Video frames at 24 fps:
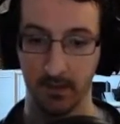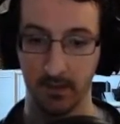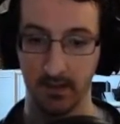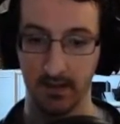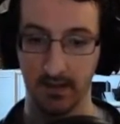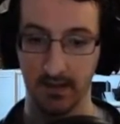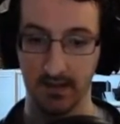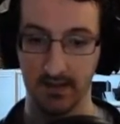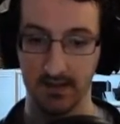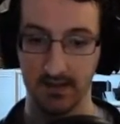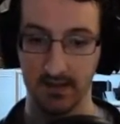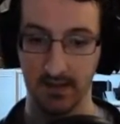you
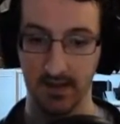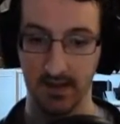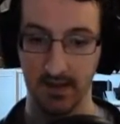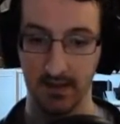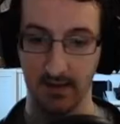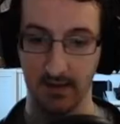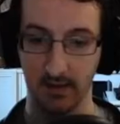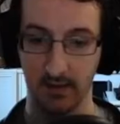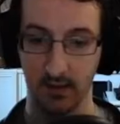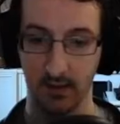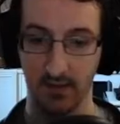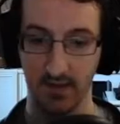can see
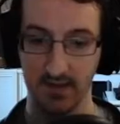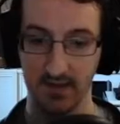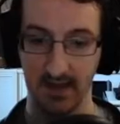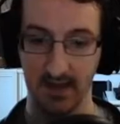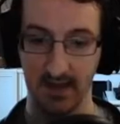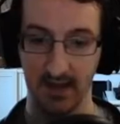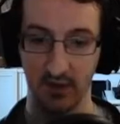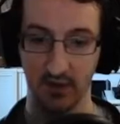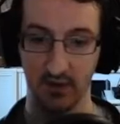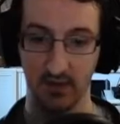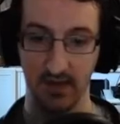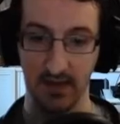on this
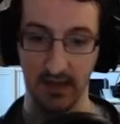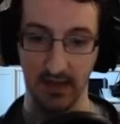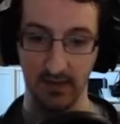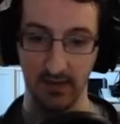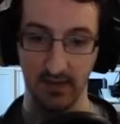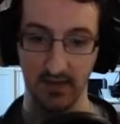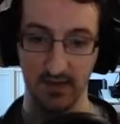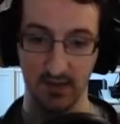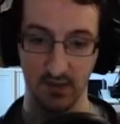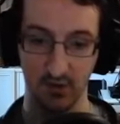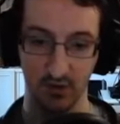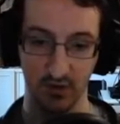icon here,
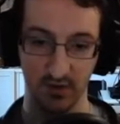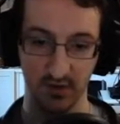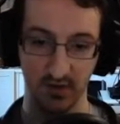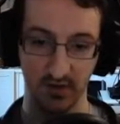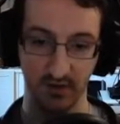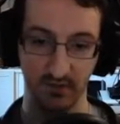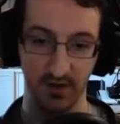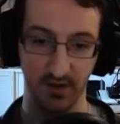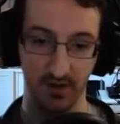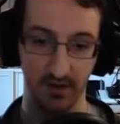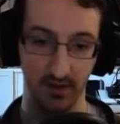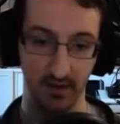this is Crossing
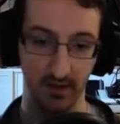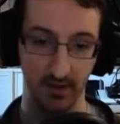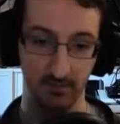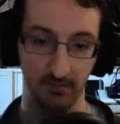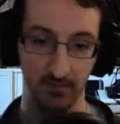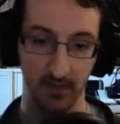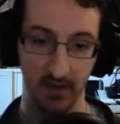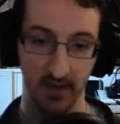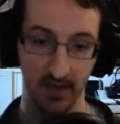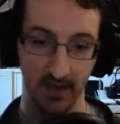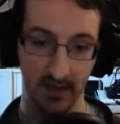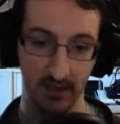Feather,
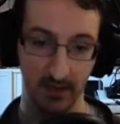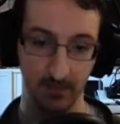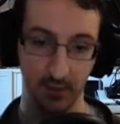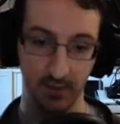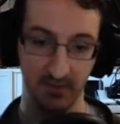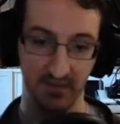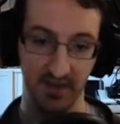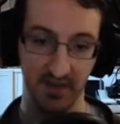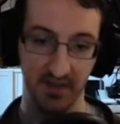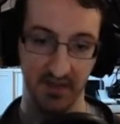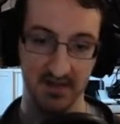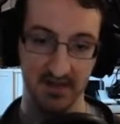and above
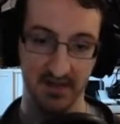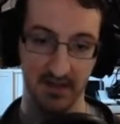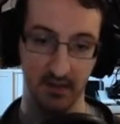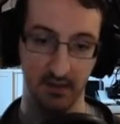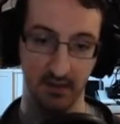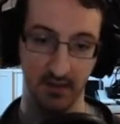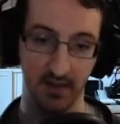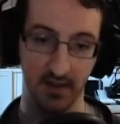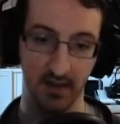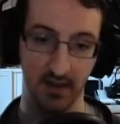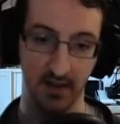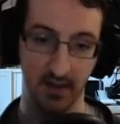it there's a little
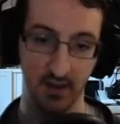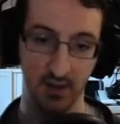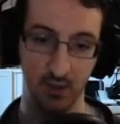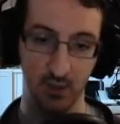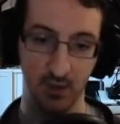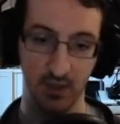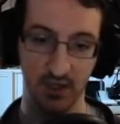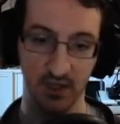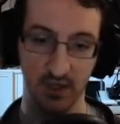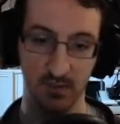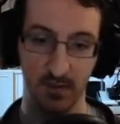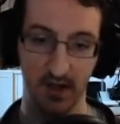gauge
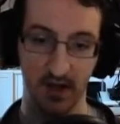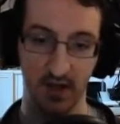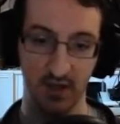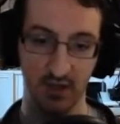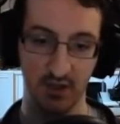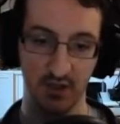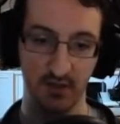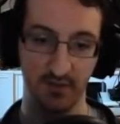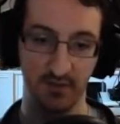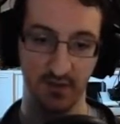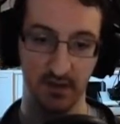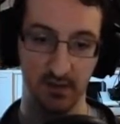which is
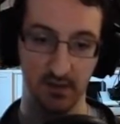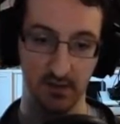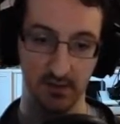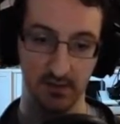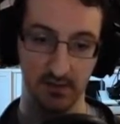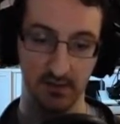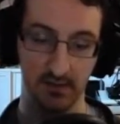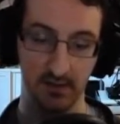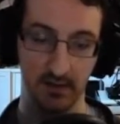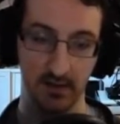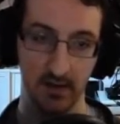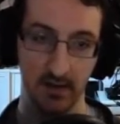partially filled.
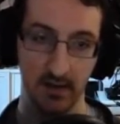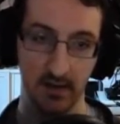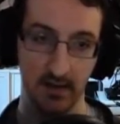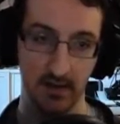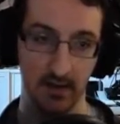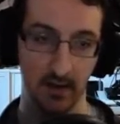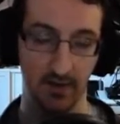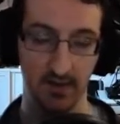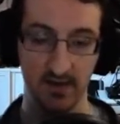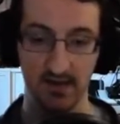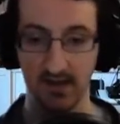Now this